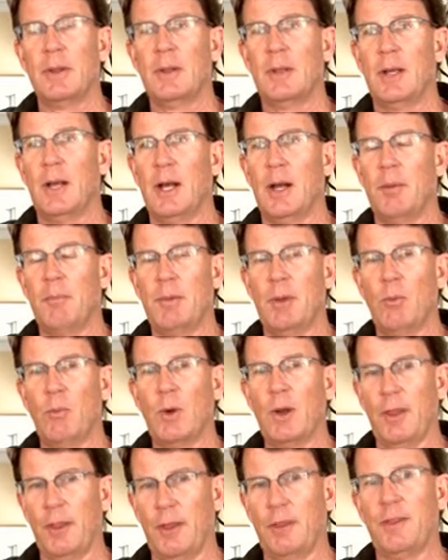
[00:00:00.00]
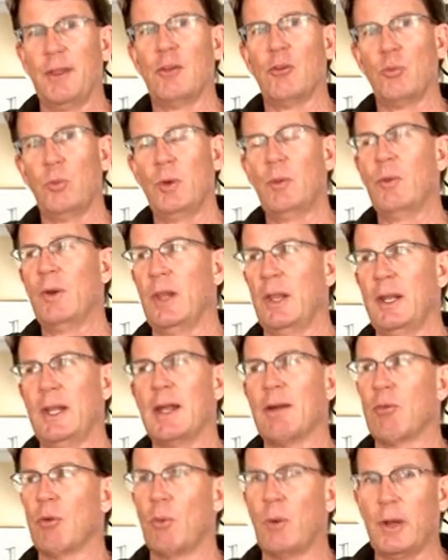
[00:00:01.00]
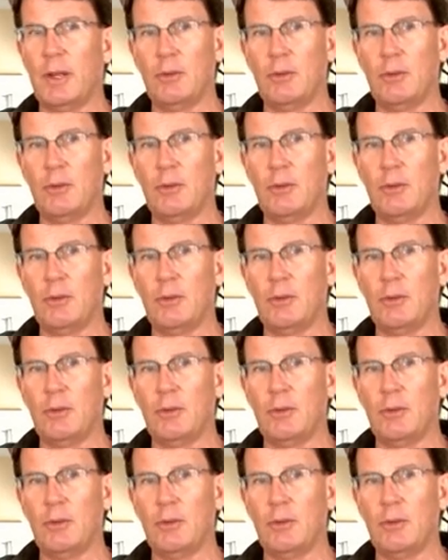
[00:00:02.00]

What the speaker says: And one of the things we really never want